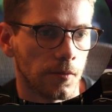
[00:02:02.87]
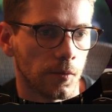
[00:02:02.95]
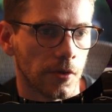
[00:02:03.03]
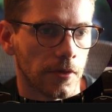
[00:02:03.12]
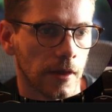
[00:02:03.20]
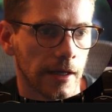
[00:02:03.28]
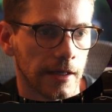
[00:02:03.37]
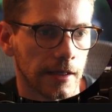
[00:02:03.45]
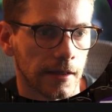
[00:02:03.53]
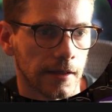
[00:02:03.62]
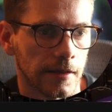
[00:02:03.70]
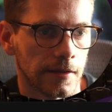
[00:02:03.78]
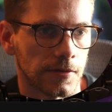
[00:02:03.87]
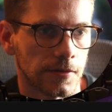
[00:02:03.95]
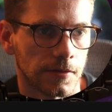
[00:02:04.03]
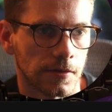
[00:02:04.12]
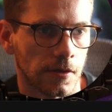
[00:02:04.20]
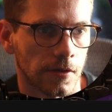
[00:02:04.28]
with lighting
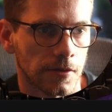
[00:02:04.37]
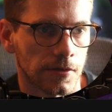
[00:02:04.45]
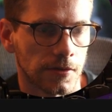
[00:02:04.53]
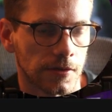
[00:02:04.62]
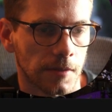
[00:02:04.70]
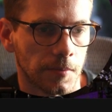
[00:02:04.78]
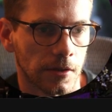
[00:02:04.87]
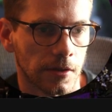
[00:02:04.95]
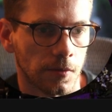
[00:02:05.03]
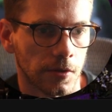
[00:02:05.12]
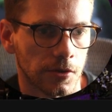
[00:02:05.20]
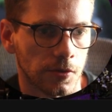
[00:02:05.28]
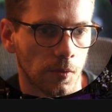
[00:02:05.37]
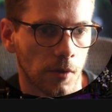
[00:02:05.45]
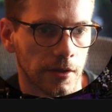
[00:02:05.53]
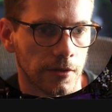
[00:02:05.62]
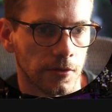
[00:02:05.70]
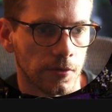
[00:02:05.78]
is, this is typically what you want
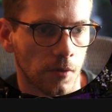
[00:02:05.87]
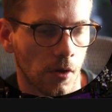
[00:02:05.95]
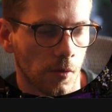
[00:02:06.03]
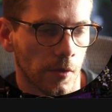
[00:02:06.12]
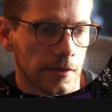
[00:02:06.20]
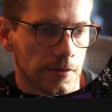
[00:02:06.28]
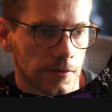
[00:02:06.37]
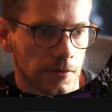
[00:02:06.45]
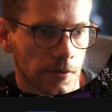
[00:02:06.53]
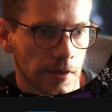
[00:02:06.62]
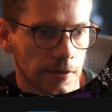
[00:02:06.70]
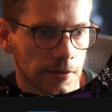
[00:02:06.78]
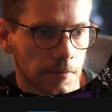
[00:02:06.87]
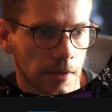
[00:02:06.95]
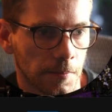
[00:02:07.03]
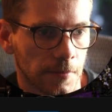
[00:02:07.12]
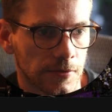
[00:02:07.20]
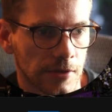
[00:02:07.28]
to do always, is create some
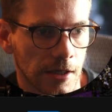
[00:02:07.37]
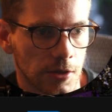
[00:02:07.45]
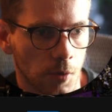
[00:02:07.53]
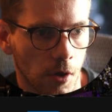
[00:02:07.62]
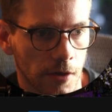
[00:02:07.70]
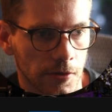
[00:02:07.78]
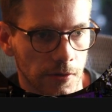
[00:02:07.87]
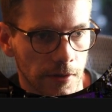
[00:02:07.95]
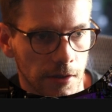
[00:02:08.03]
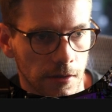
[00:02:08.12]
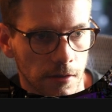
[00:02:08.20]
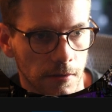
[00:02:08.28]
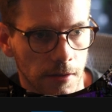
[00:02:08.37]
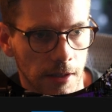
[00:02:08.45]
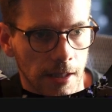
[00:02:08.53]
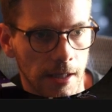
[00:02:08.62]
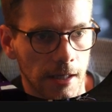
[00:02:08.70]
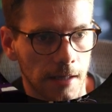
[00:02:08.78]
type of stage wash so that your
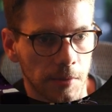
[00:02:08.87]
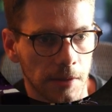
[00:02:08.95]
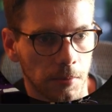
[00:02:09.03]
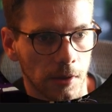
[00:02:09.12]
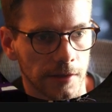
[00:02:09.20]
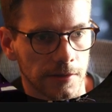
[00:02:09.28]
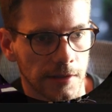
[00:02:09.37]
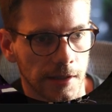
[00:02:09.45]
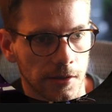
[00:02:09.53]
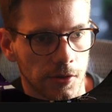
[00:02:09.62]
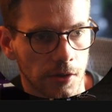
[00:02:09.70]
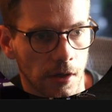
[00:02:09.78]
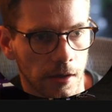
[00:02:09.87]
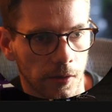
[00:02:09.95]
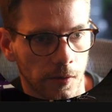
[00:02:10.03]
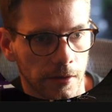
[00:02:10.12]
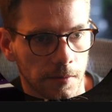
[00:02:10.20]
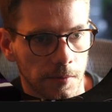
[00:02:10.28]
people on stage are
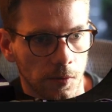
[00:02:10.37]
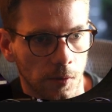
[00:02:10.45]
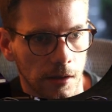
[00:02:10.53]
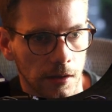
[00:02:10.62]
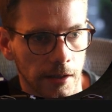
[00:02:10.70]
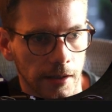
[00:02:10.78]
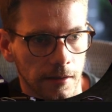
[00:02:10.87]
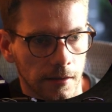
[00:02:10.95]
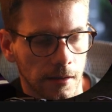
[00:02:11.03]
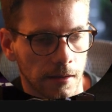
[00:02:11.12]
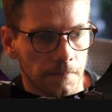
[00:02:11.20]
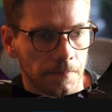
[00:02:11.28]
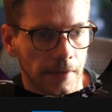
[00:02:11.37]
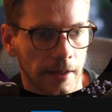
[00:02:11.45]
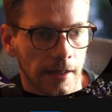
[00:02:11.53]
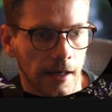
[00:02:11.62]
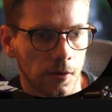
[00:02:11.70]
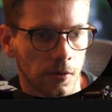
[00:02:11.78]
going to be well lit. And
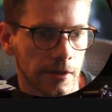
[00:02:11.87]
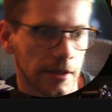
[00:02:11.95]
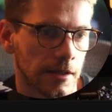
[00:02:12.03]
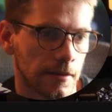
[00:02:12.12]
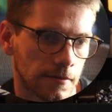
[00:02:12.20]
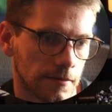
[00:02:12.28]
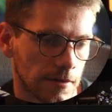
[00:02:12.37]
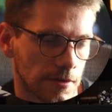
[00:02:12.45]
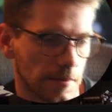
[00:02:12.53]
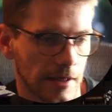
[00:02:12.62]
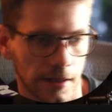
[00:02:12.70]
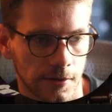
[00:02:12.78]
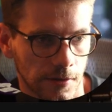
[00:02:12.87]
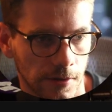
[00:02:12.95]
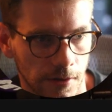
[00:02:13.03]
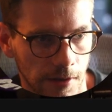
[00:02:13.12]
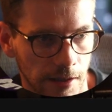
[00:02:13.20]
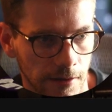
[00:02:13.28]
not only does it make it so that
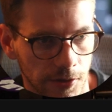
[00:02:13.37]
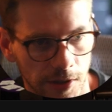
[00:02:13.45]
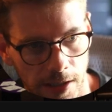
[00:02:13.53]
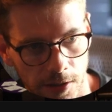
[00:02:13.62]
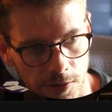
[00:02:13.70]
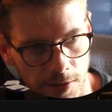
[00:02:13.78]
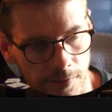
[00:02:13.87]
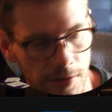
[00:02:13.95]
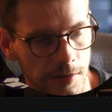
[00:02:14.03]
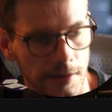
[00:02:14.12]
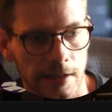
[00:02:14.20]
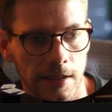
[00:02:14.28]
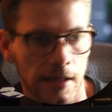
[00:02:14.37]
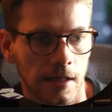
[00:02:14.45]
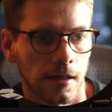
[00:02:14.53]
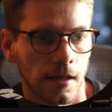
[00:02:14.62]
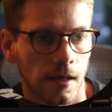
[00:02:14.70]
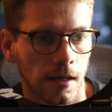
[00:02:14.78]
they're not in the shadows, obviously,
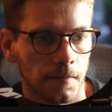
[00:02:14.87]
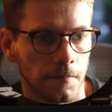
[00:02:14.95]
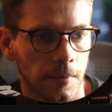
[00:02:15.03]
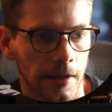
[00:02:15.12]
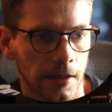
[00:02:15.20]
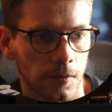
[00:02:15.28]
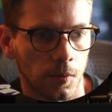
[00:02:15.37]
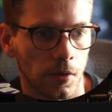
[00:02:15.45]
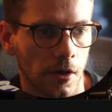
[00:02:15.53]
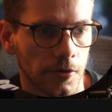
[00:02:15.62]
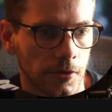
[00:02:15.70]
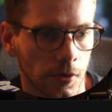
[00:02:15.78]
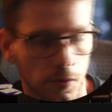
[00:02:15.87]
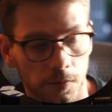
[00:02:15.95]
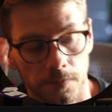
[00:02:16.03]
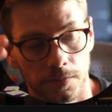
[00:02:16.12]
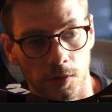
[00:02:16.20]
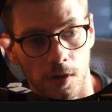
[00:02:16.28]
but it will also
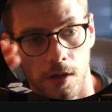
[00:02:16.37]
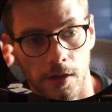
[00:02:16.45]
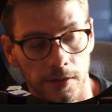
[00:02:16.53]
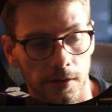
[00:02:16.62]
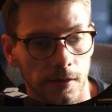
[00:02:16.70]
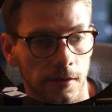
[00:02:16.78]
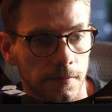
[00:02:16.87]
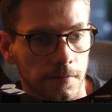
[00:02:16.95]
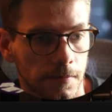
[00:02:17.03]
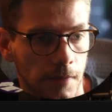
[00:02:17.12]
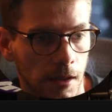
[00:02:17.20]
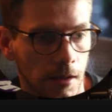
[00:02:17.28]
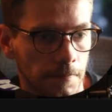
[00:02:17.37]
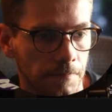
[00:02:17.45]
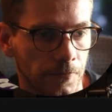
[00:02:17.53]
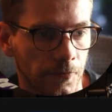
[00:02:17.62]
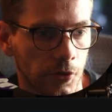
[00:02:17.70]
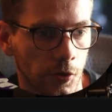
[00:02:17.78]
draw your
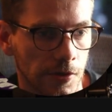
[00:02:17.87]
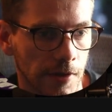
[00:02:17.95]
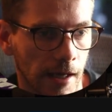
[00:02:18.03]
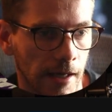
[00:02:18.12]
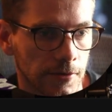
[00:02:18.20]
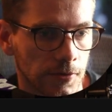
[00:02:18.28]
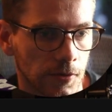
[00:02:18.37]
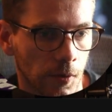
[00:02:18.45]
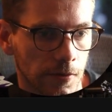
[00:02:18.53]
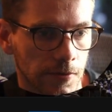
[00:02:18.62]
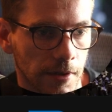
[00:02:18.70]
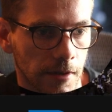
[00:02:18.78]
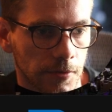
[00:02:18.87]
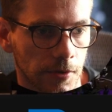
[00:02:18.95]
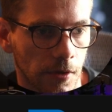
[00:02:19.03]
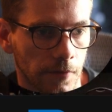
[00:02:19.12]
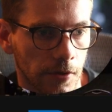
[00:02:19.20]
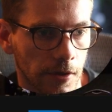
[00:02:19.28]
viewers' eyes towards them.
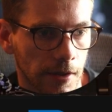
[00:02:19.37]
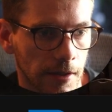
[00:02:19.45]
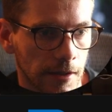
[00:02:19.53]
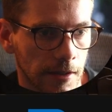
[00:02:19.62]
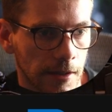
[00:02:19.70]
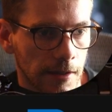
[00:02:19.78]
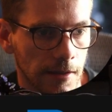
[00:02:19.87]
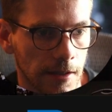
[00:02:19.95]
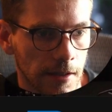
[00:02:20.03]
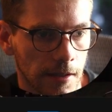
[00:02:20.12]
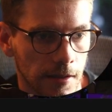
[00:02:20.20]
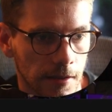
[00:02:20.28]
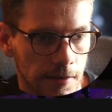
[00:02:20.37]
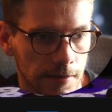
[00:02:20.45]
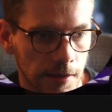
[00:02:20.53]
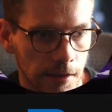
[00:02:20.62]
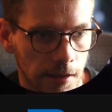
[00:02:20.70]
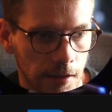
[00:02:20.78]
So if you're in the
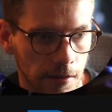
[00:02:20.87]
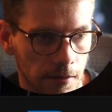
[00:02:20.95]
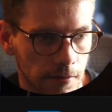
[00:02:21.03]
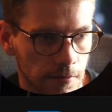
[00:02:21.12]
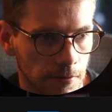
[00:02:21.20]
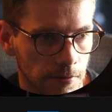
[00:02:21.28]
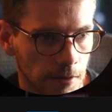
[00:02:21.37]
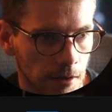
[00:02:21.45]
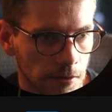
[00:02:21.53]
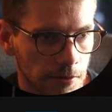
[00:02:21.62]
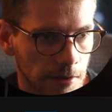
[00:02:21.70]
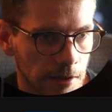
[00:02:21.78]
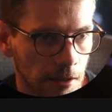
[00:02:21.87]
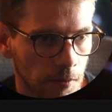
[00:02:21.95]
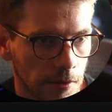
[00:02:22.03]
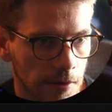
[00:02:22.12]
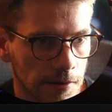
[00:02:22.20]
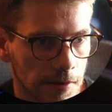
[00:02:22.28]
seating here, say you're sitting at one
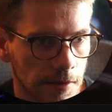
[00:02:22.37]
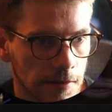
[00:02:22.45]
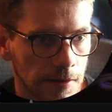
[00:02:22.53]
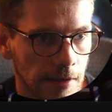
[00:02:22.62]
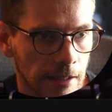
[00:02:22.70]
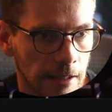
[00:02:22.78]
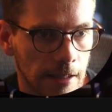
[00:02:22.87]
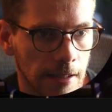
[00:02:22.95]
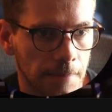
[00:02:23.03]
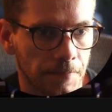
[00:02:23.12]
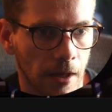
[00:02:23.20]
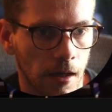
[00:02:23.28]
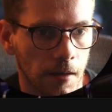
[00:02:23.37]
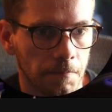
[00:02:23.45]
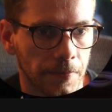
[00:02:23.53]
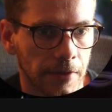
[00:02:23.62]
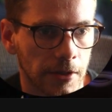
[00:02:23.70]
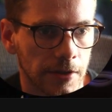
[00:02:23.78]
of these seats,
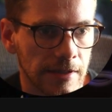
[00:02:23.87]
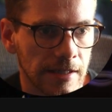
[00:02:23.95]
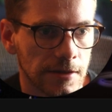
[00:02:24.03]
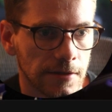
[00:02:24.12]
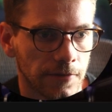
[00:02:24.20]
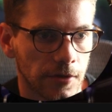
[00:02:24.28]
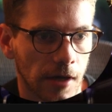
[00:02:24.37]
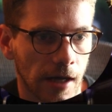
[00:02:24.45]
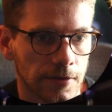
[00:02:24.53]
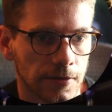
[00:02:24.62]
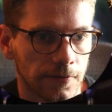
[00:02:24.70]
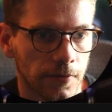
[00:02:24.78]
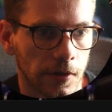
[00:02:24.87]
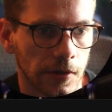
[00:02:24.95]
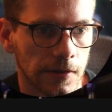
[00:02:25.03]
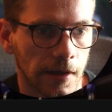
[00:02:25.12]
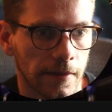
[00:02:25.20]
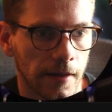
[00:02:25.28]
it's easy for your eyes to
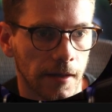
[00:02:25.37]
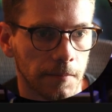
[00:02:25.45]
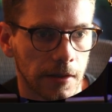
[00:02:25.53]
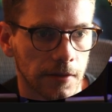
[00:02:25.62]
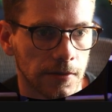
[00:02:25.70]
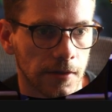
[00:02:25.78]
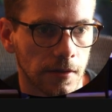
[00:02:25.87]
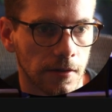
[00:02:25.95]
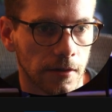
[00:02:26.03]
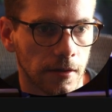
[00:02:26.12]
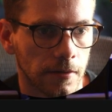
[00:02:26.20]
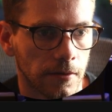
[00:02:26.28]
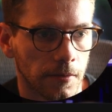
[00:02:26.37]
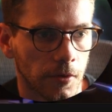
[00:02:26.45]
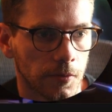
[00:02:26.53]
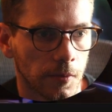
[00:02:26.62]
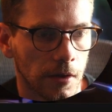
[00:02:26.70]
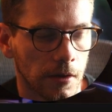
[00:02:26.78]
focus on them because they're the
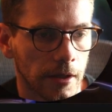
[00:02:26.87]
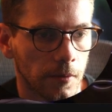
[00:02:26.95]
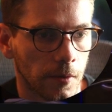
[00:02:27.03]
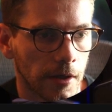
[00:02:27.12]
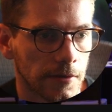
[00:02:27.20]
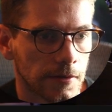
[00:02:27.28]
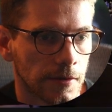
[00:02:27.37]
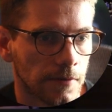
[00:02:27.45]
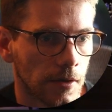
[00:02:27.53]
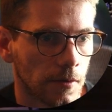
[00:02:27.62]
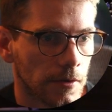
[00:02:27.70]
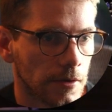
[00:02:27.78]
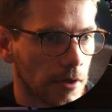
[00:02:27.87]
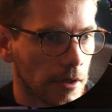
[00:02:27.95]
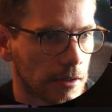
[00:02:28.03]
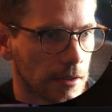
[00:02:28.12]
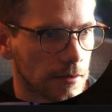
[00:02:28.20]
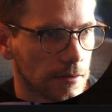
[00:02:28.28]
most well lit, whereas if they were in the
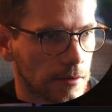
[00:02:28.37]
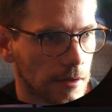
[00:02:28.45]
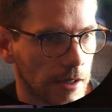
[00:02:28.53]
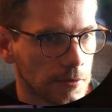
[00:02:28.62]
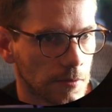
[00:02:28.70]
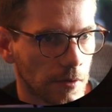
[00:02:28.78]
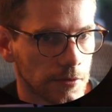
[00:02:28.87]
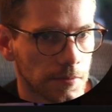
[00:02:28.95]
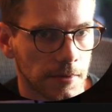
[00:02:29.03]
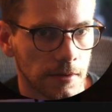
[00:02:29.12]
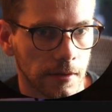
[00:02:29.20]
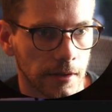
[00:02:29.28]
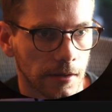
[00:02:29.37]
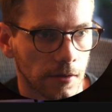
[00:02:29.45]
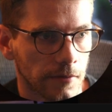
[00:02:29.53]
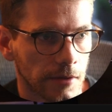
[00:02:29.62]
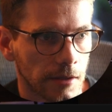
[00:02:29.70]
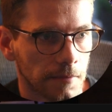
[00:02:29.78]
dark, your eyes would always be looking
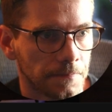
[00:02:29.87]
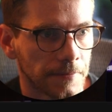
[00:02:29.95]
over here.